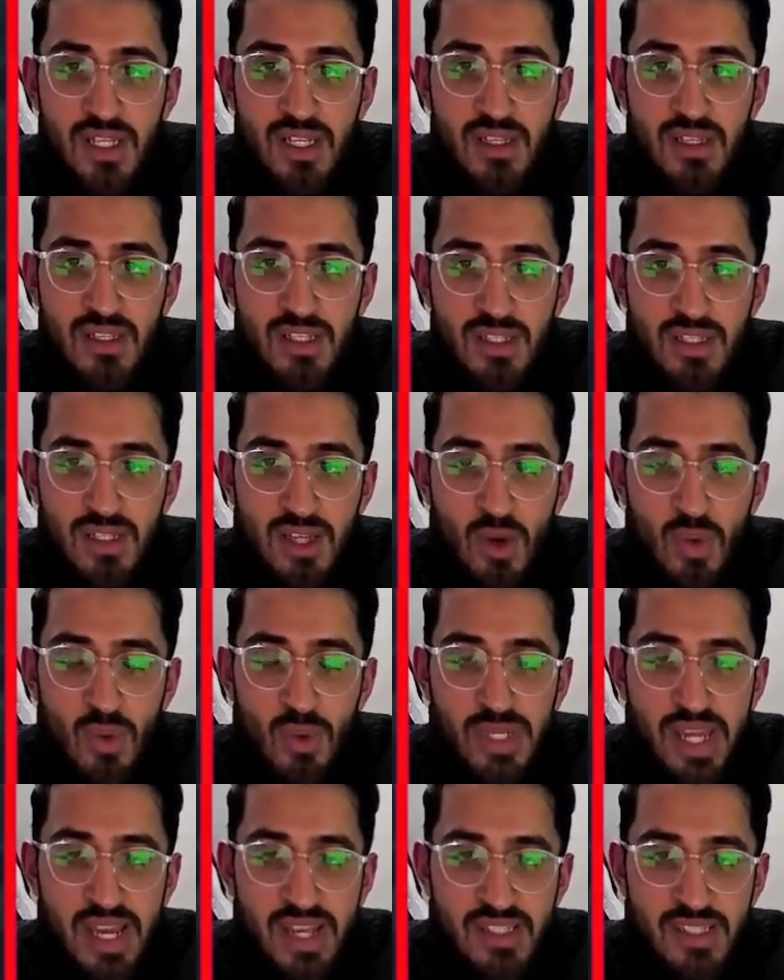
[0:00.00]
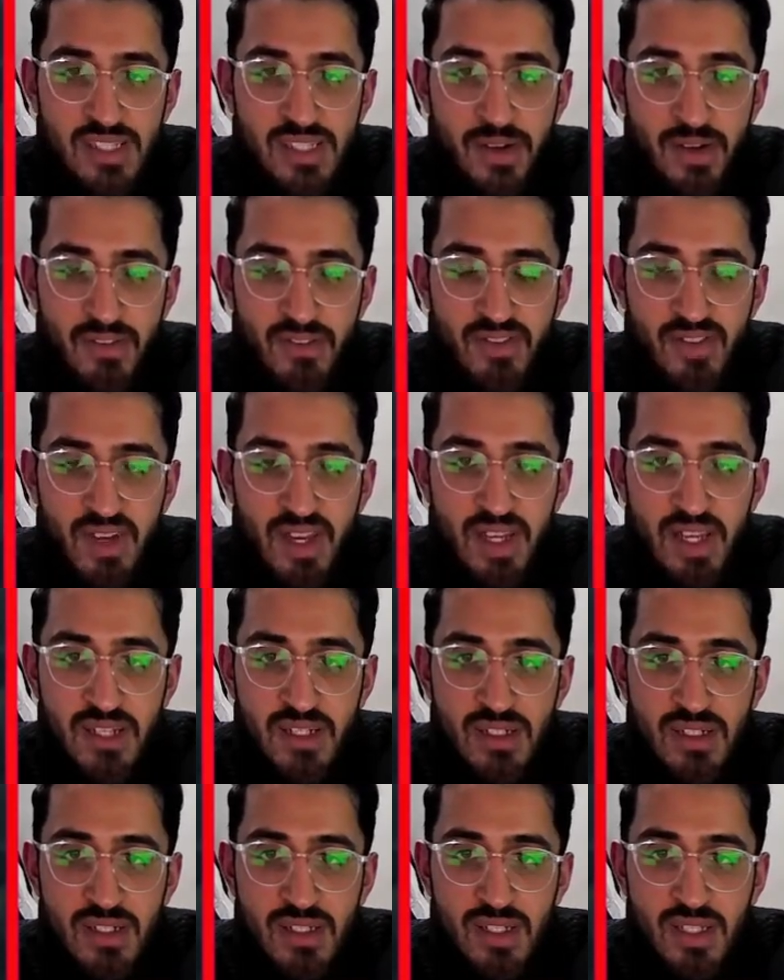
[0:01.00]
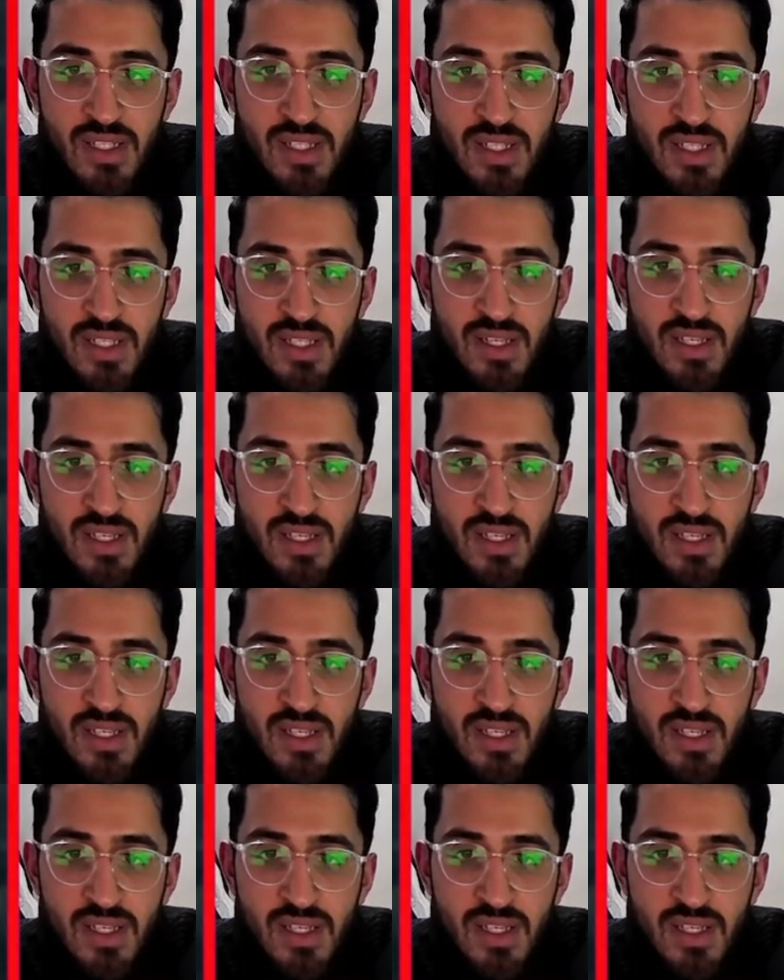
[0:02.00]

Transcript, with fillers: the old ass Donphan.